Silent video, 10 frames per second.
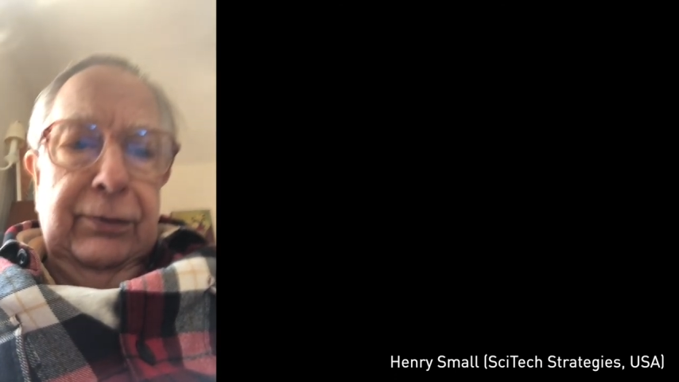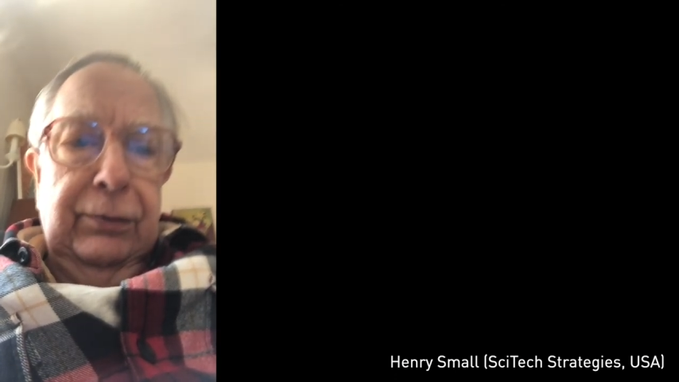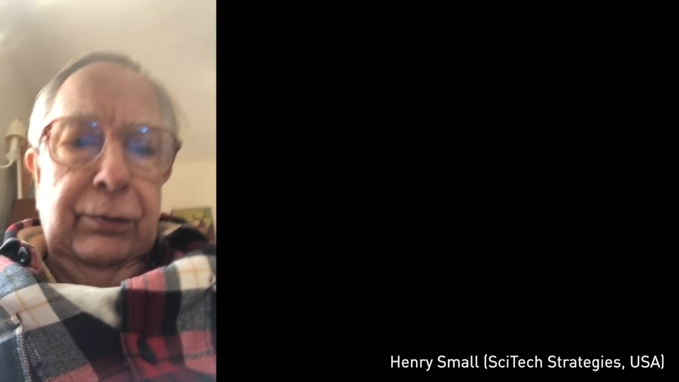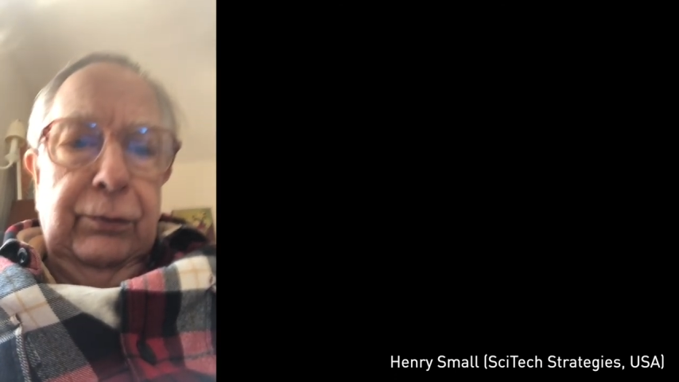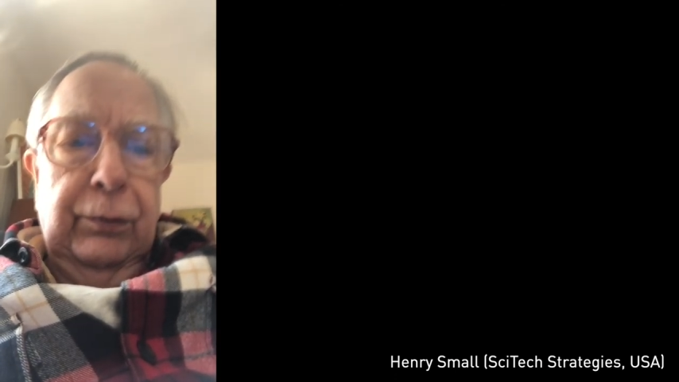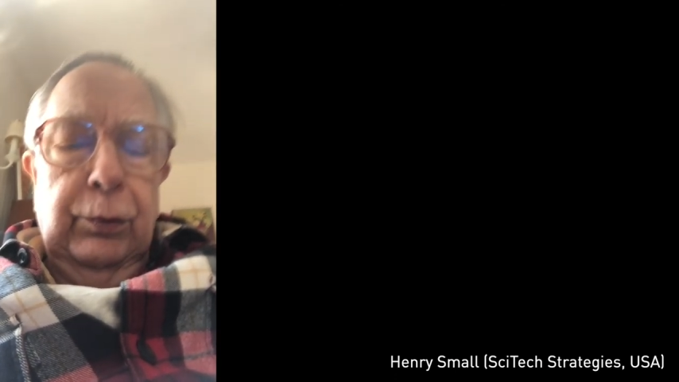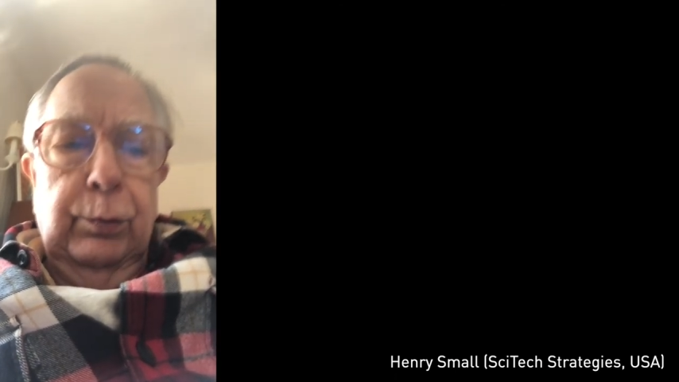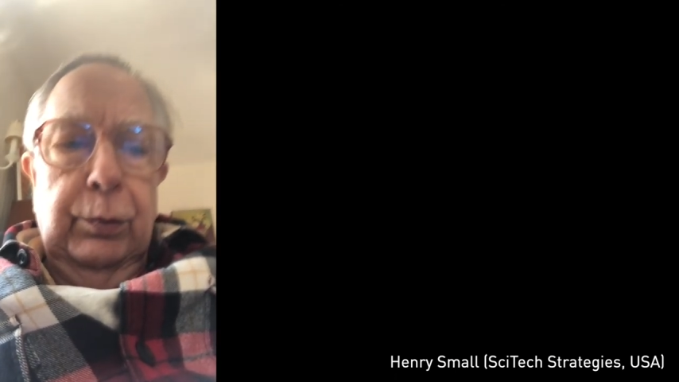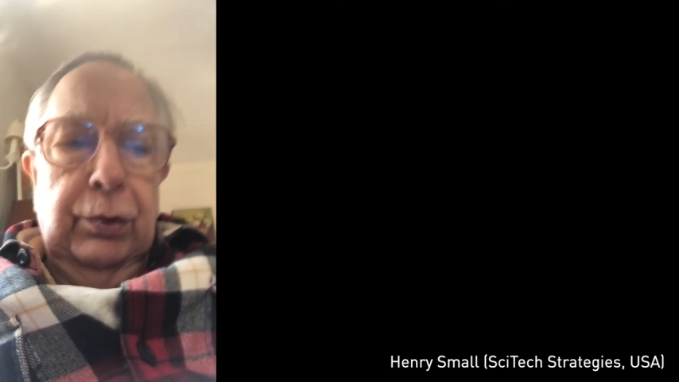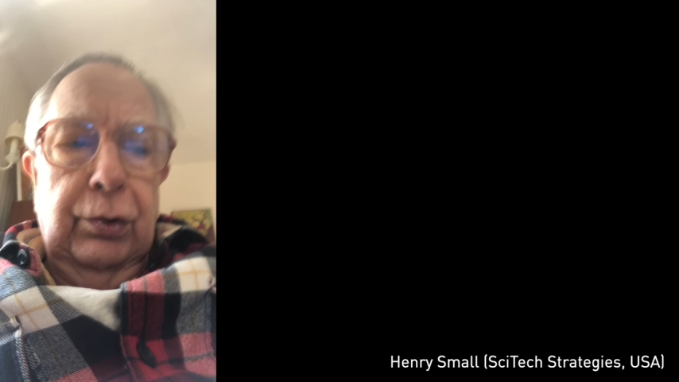are
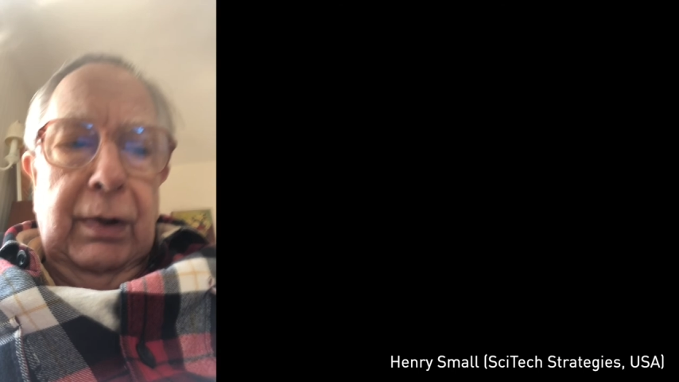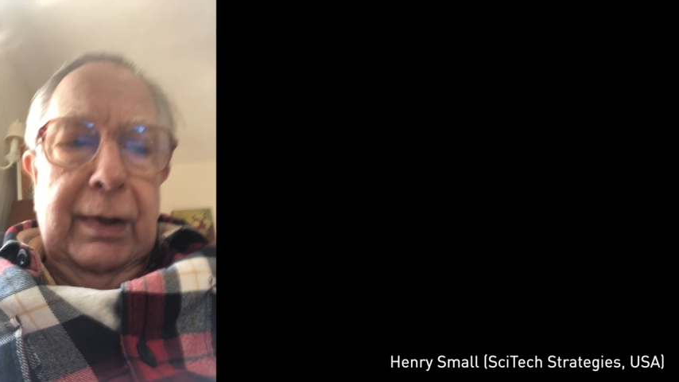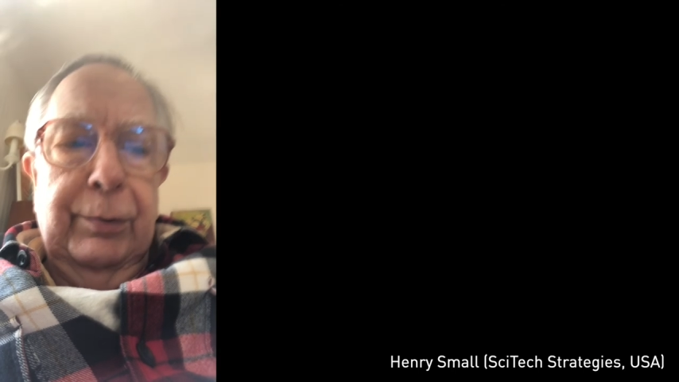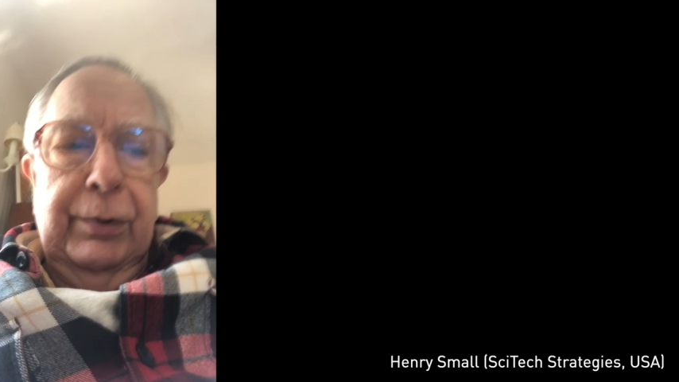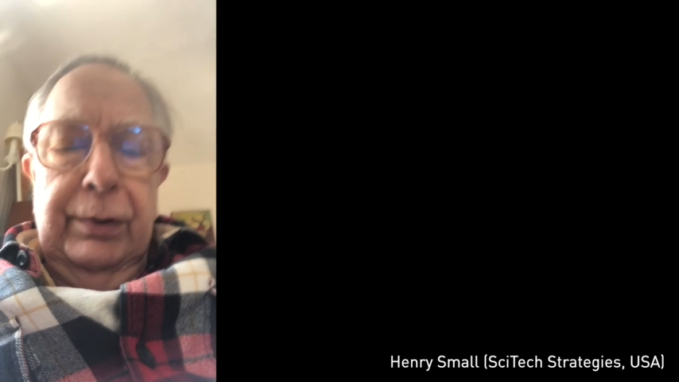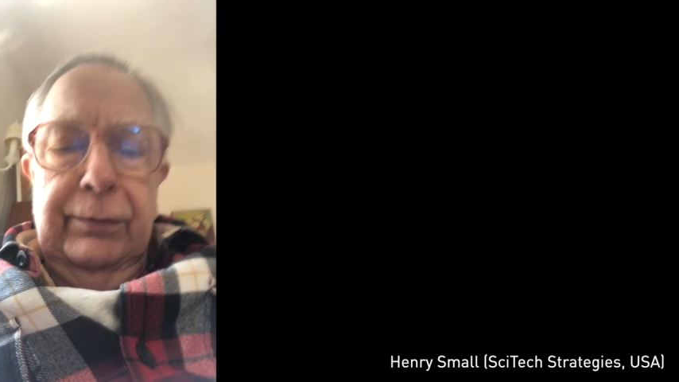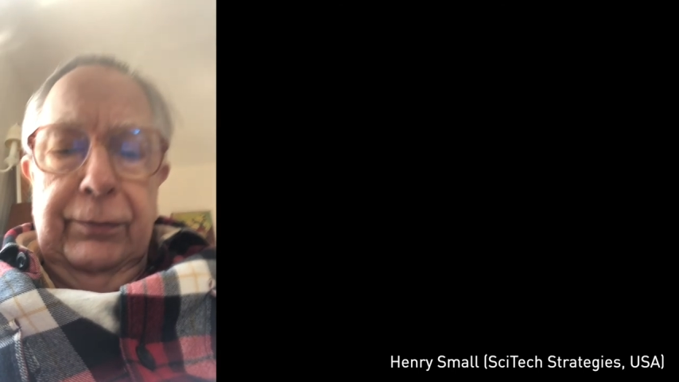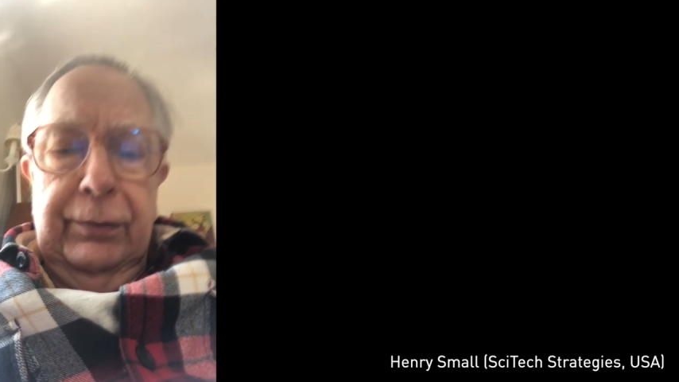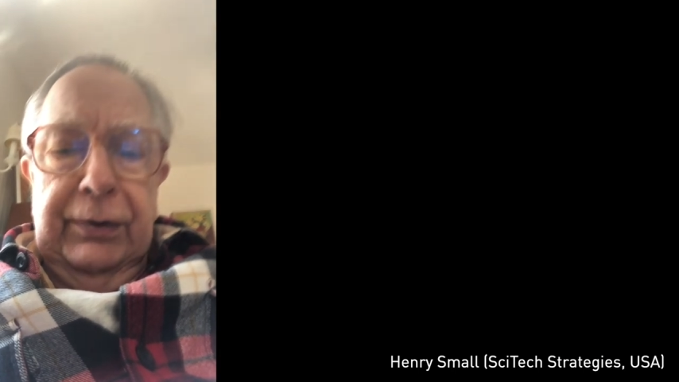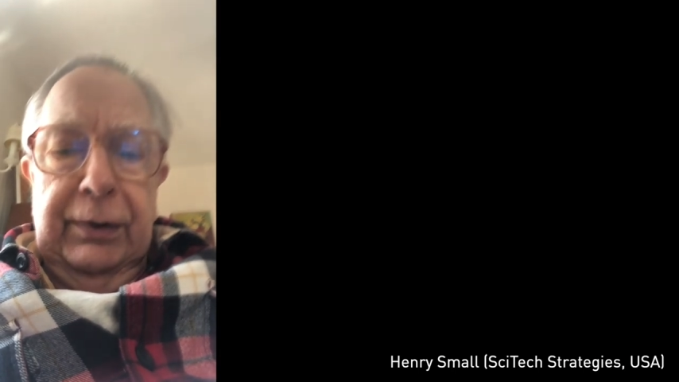confirmed or corroborated.
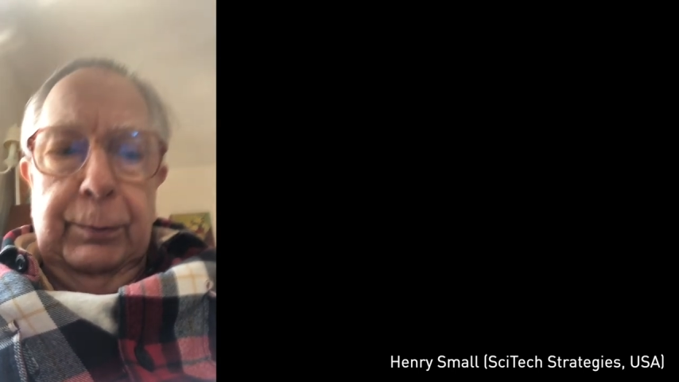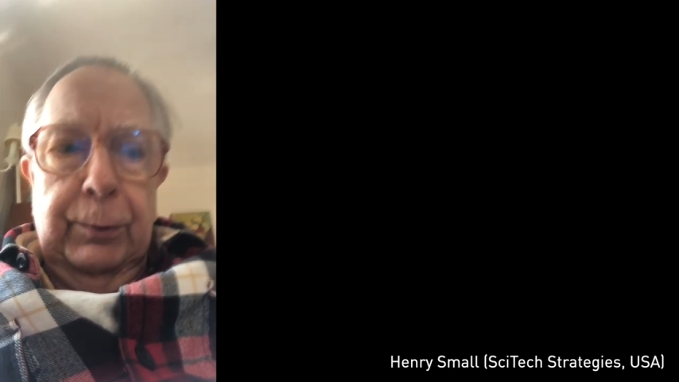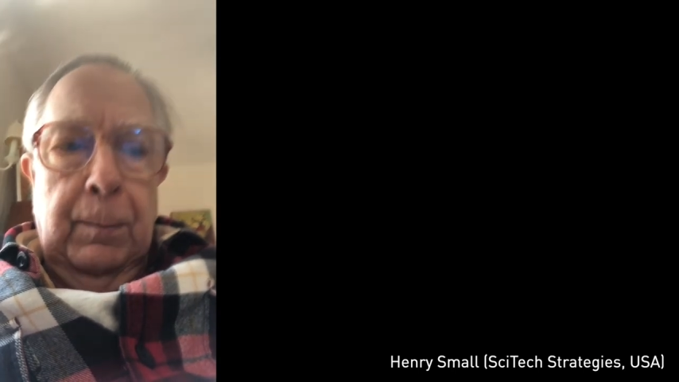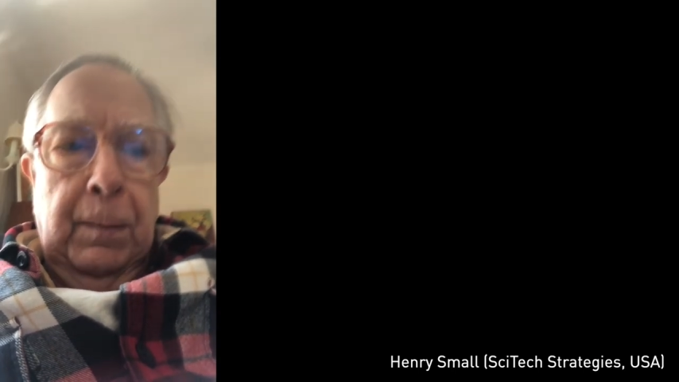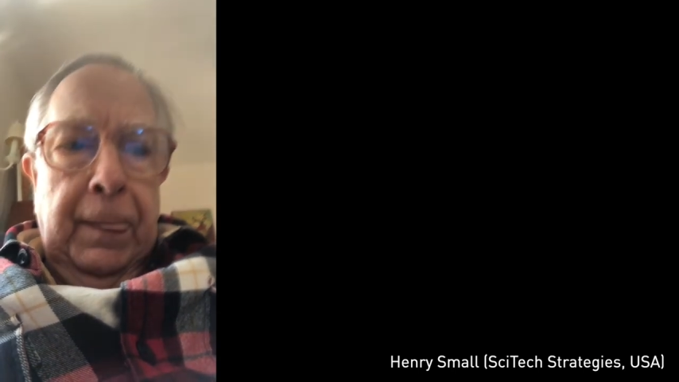For example,